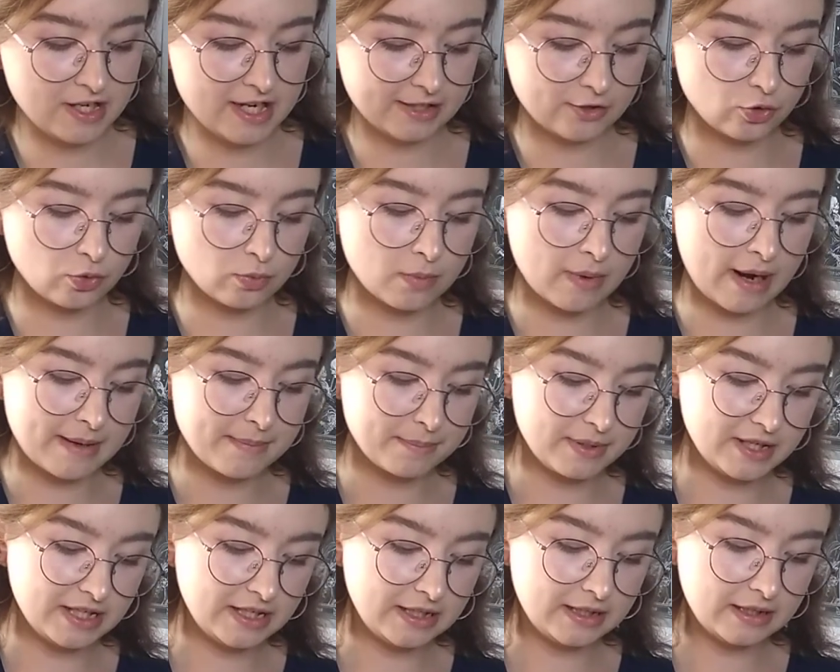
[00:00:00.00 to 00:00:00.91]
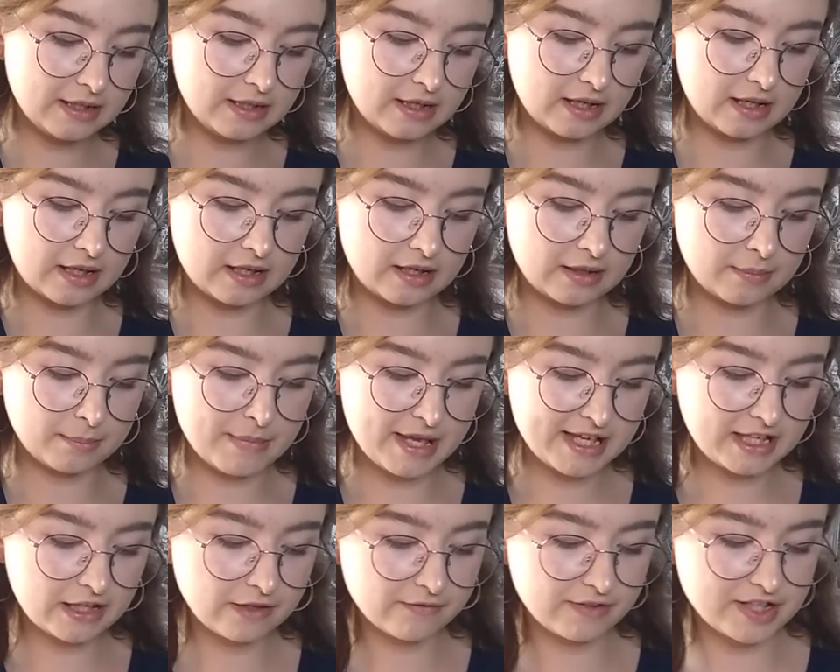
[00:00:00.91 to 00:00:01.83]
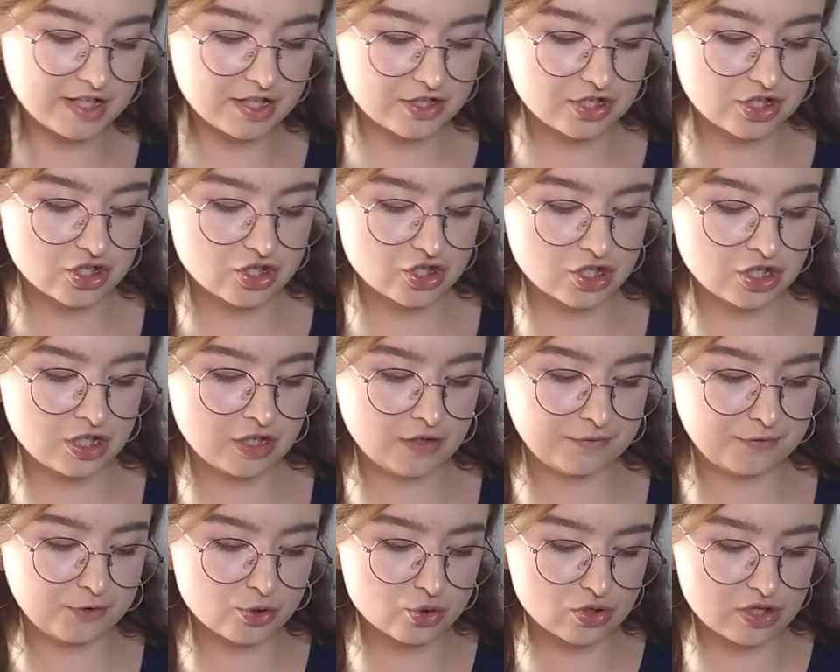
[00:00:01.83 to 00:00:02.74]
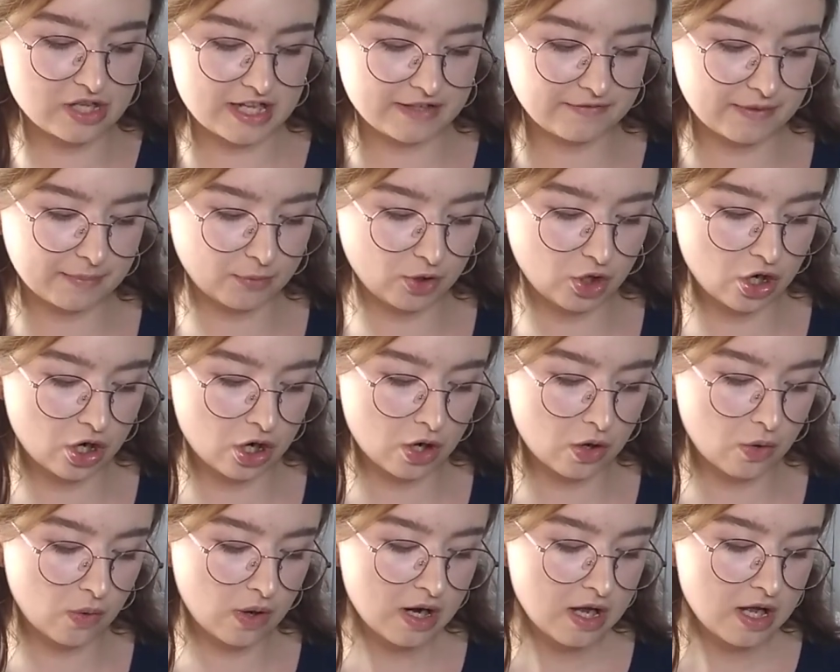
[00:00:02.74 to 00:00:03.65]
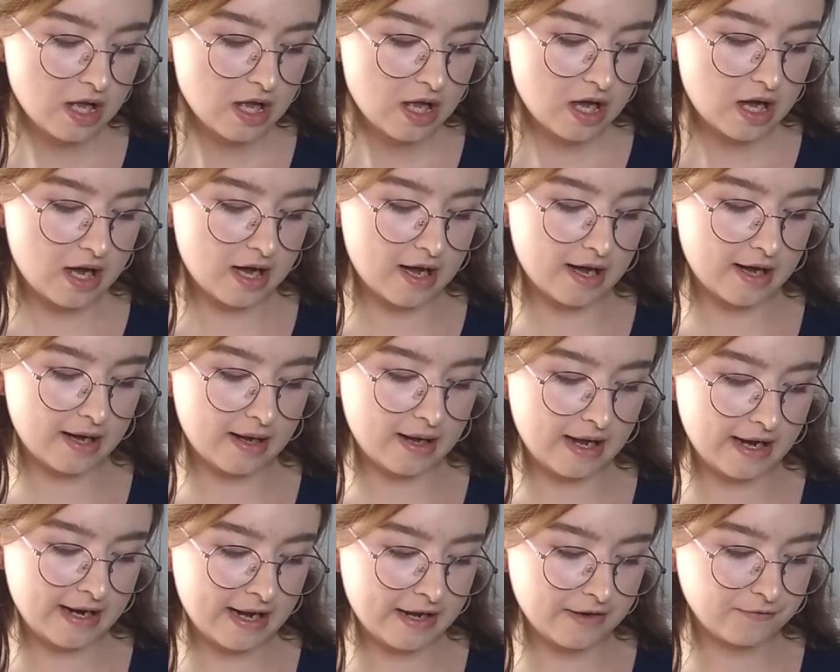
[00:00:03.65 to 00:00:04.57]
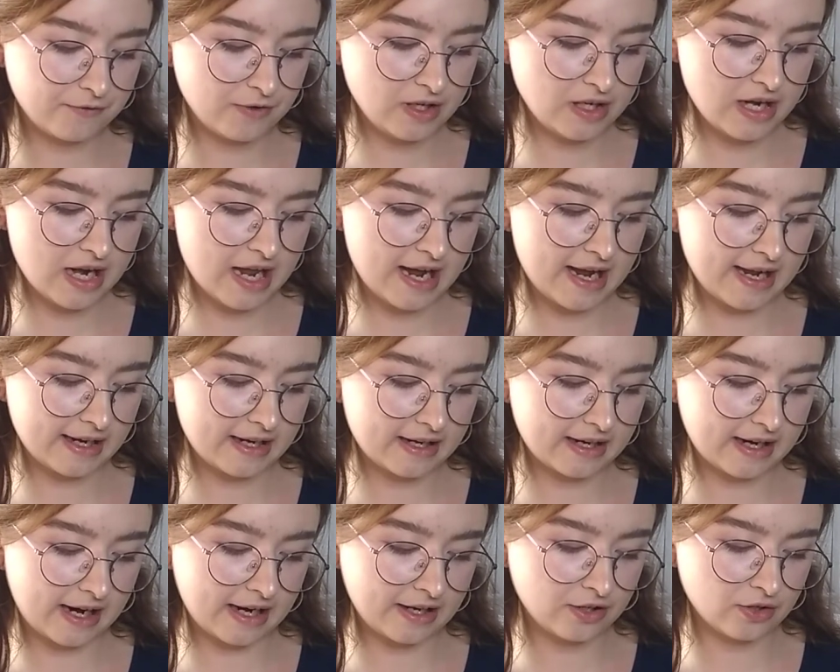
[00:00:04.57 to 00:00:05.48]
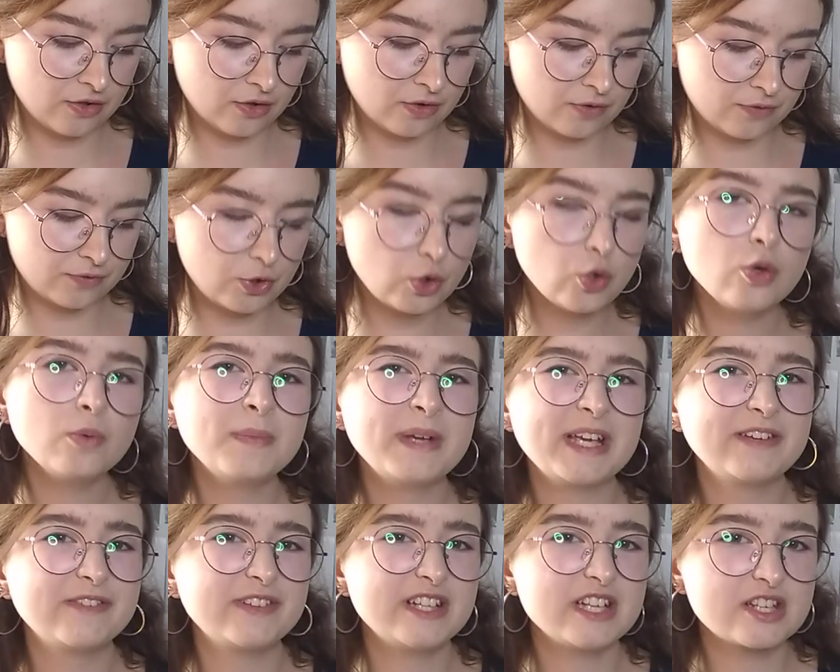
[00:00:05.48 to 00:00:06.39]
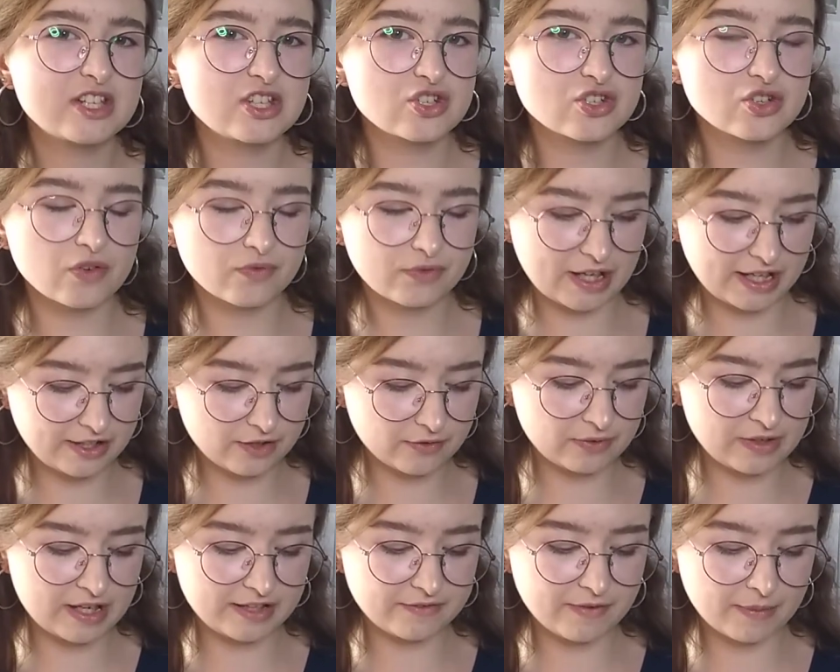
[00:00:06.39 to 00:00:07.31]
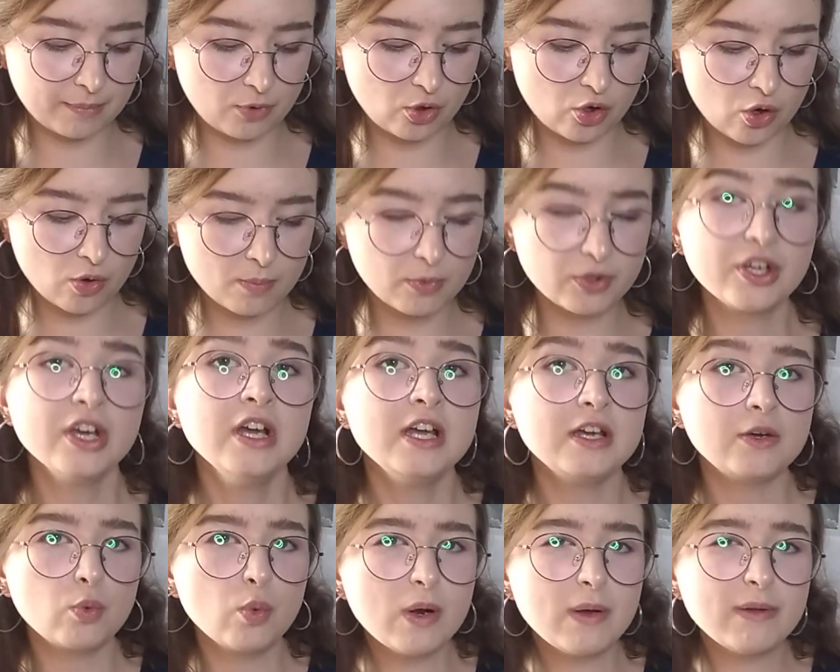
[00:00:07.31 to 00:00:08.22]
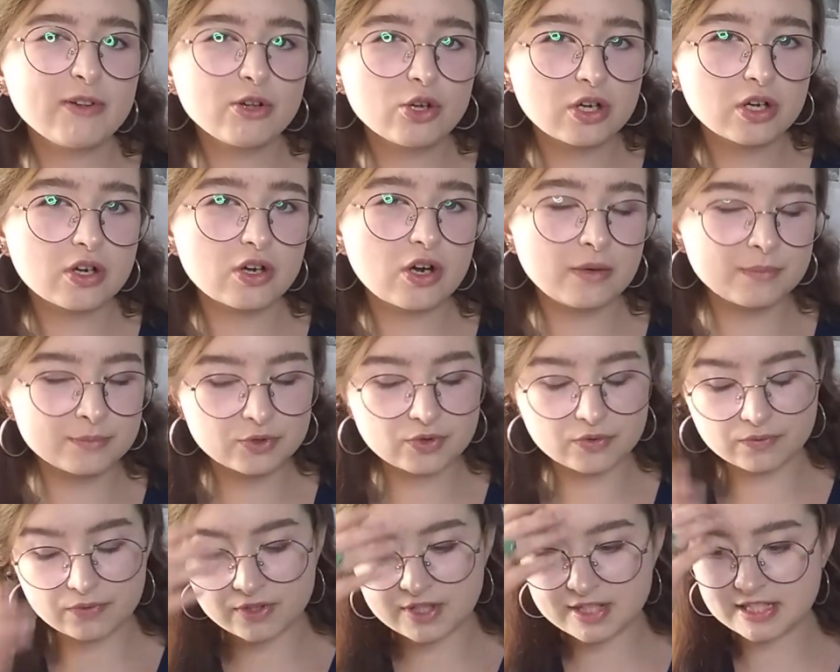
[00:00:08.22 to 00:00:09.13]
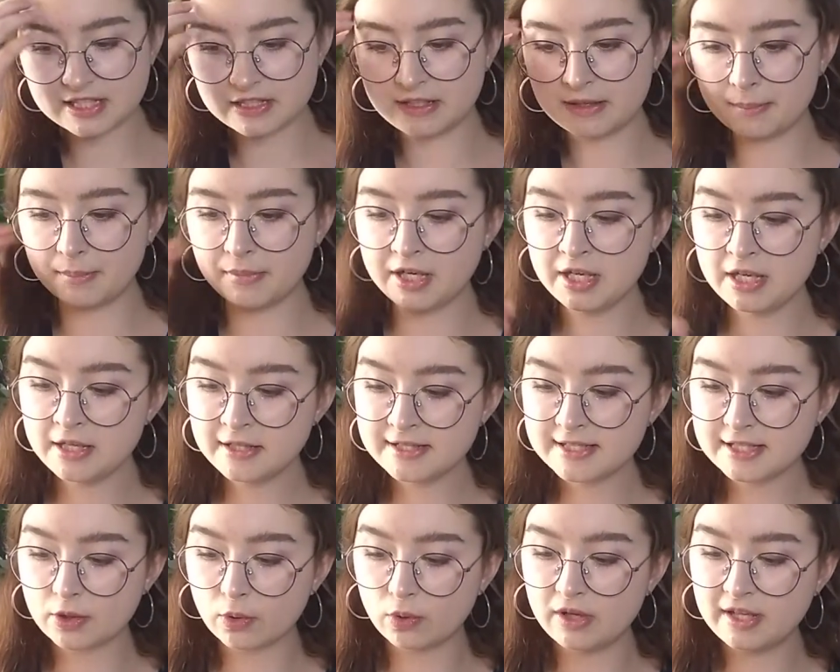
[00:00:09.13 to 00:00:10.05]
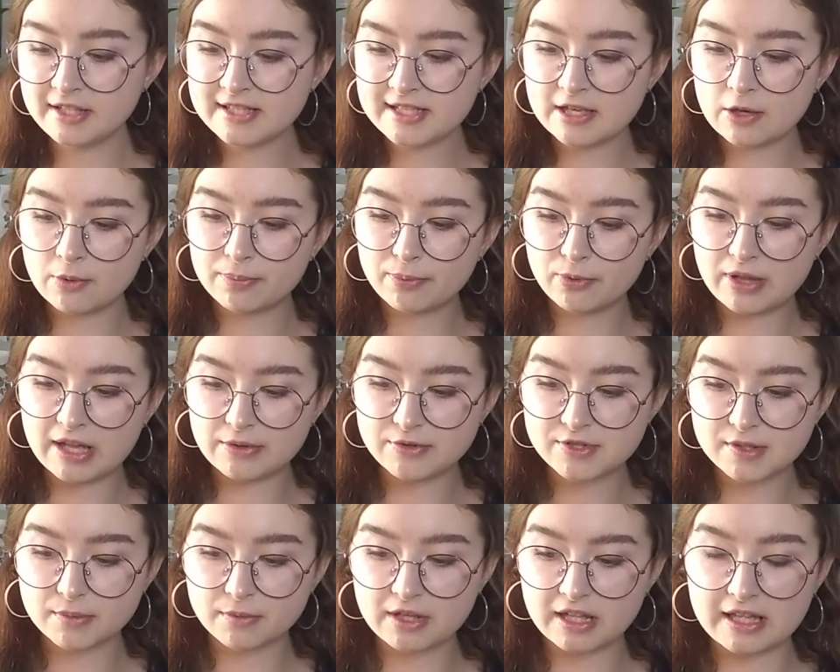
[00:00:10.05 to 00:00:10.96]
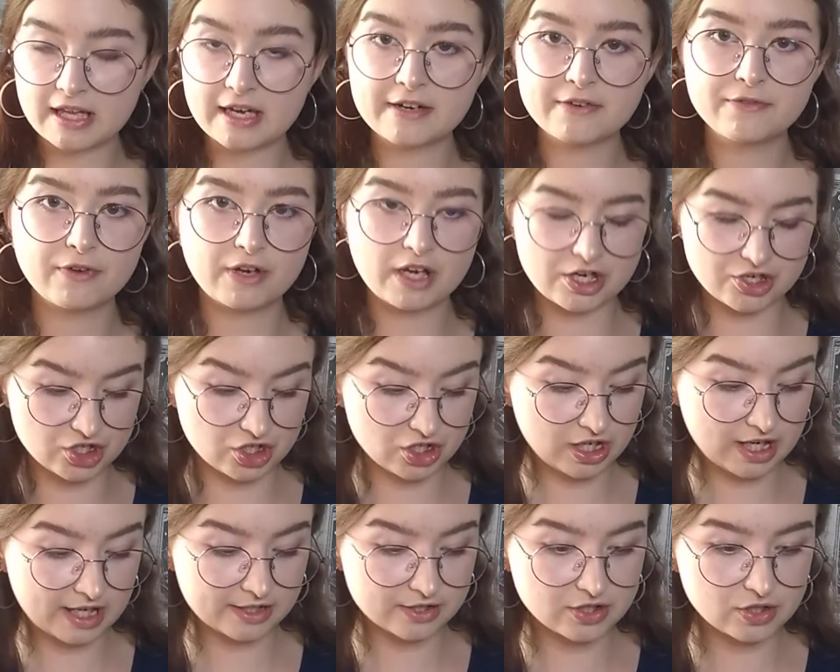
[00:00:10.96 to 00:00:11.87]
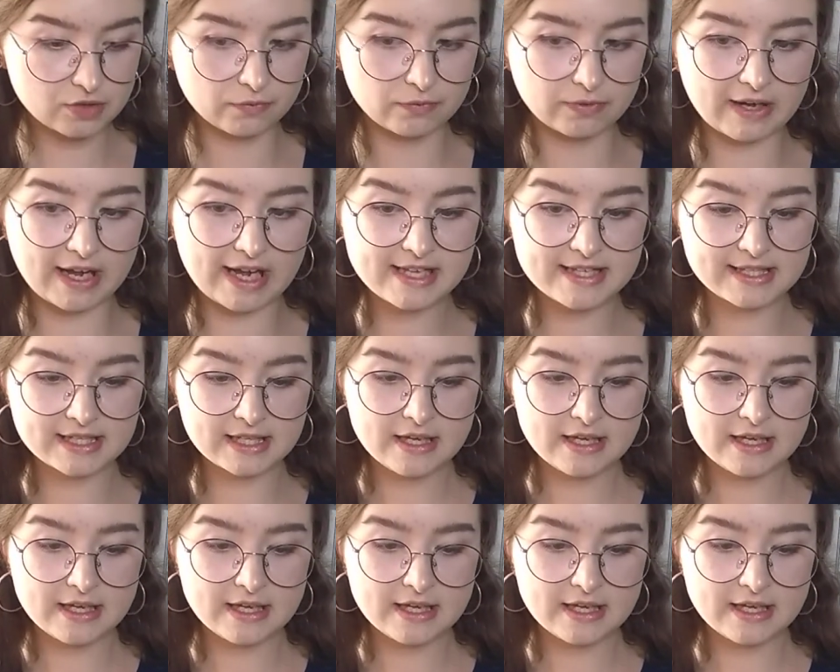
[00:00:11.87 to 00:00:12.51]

like you might be making the decision if you should let them go, and I feel like kind of you make the decision of kind of let them go, but we'll come to this in a minute. So let's now pull out some clarification cards to that.